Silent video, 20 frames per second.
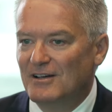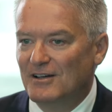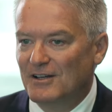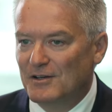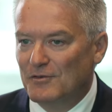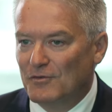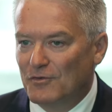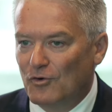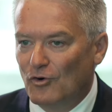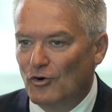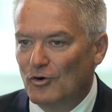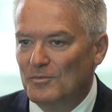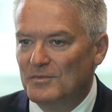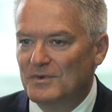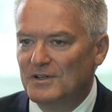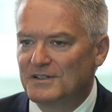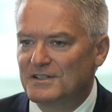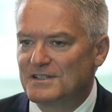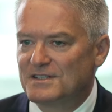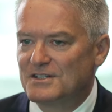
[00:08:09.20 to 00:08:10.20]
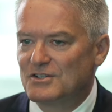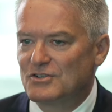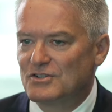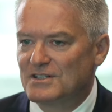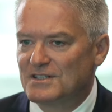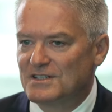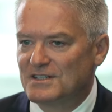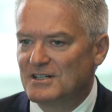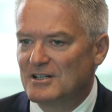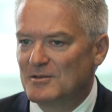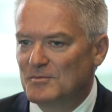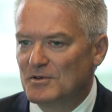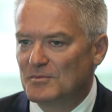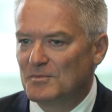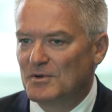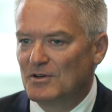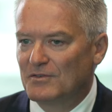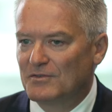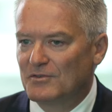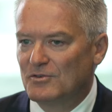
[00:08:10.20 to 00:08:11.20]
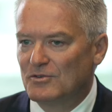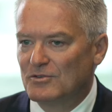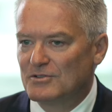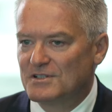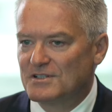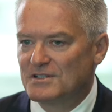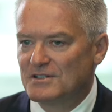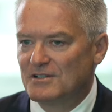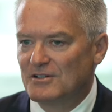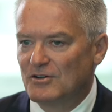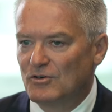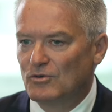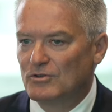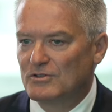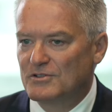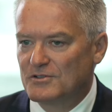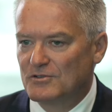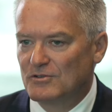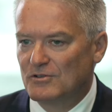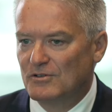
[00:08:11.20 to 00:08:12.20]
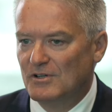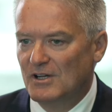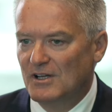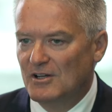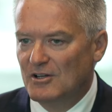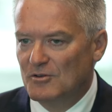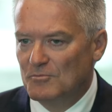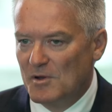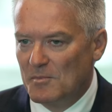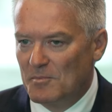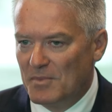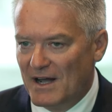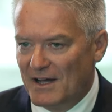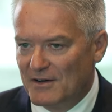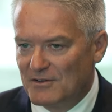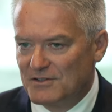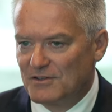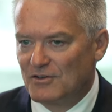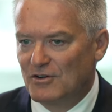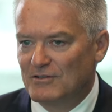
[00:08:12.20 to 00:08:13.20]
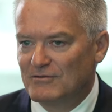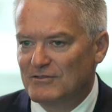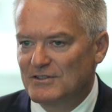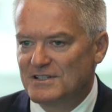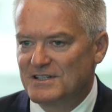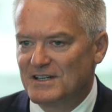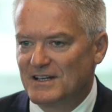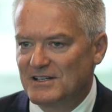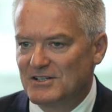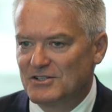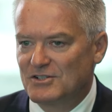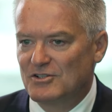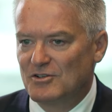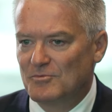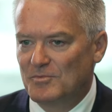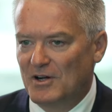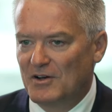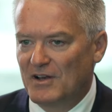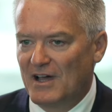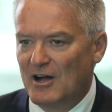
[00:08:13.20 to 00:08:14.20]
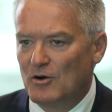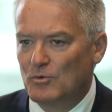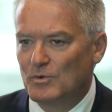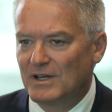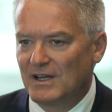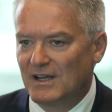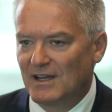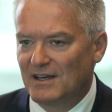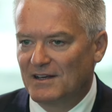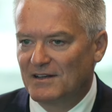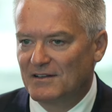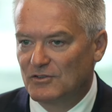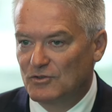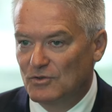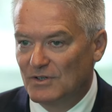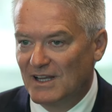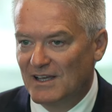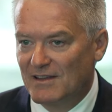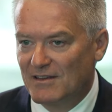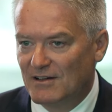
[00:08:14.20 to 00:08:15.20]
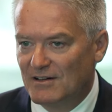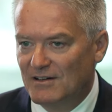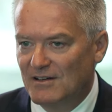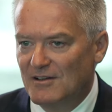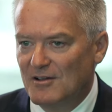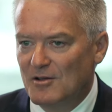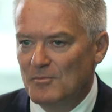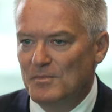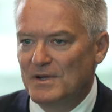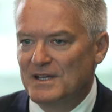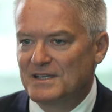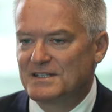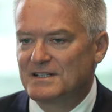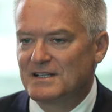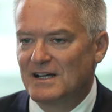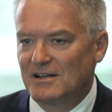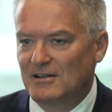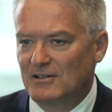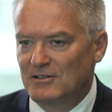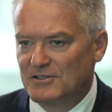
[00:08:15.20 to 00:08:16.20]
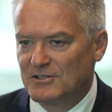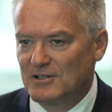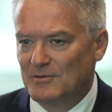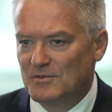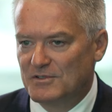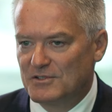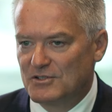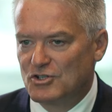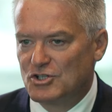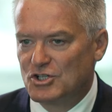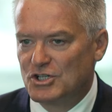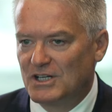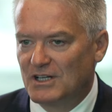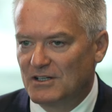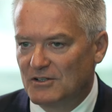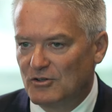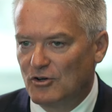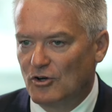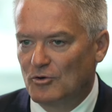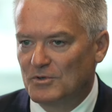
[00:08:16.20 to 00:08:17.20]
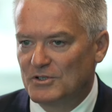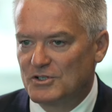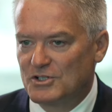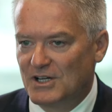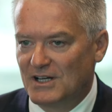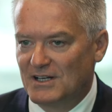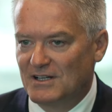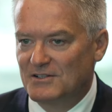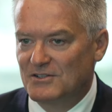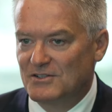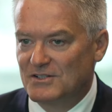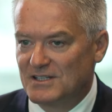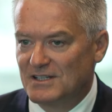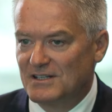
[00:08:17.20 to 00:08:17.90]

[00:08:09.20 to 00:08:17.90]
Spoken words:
inform decisions here, but of course also be part of the conversation about how we can together best tackle some of the shared global challenges.